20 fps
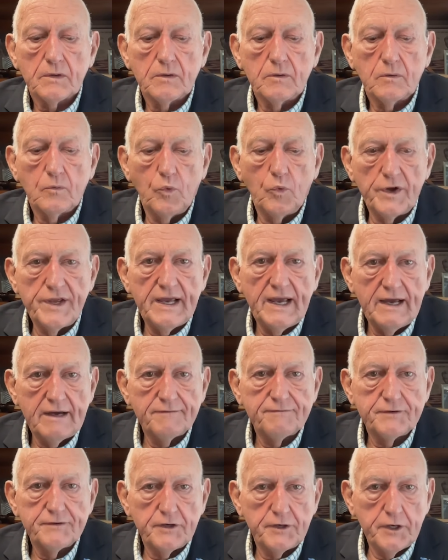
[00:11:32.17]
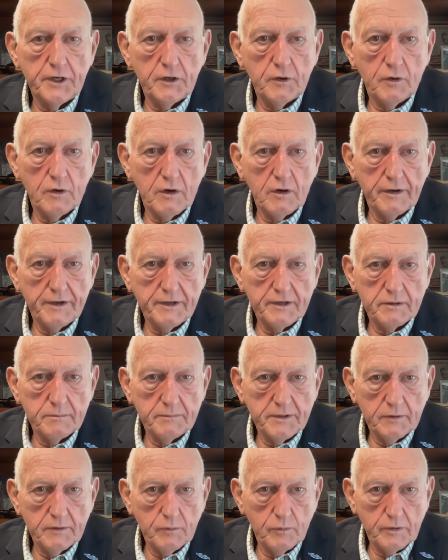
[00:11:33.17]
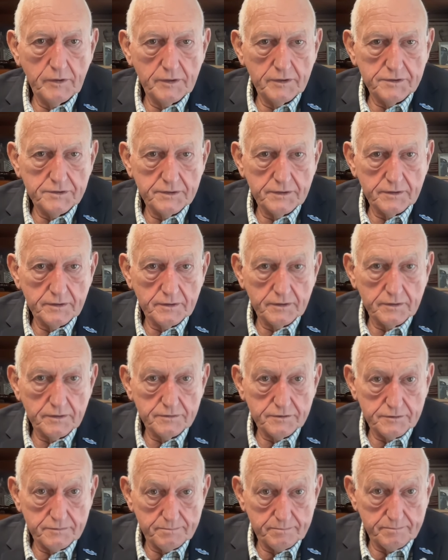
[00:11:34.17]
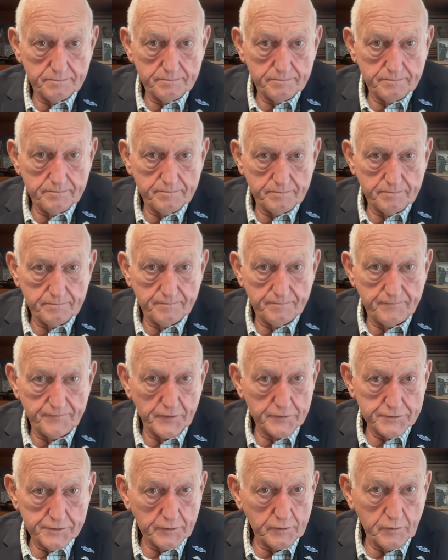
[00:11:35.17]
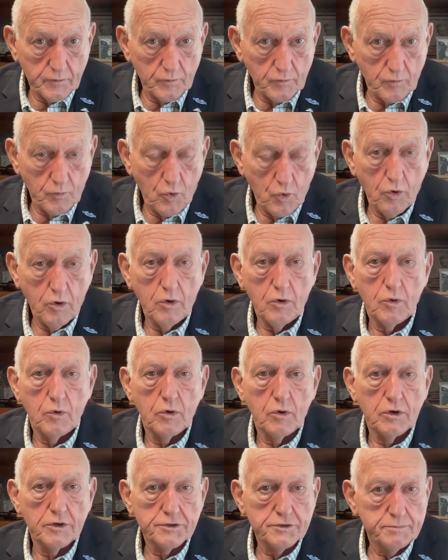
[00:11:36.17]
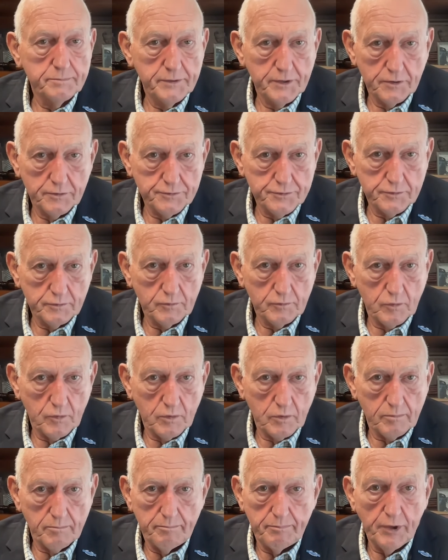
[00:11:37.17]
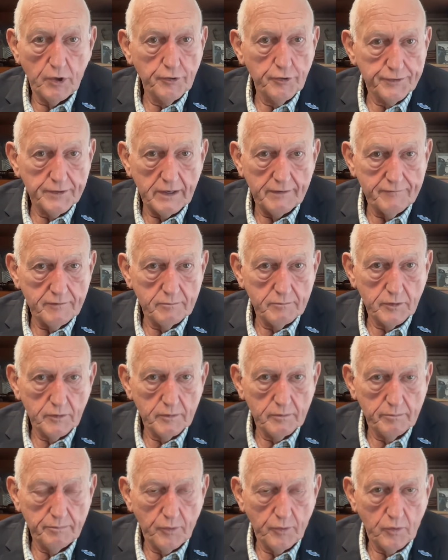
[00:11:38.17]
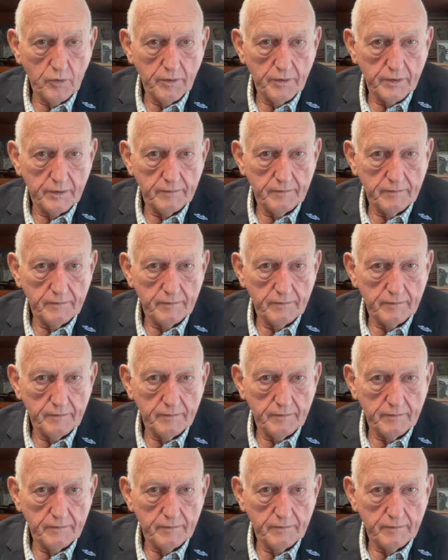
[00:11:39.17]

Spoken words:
We have to know our enemy when it's in a physical war or a spiritual war. Both of them are important.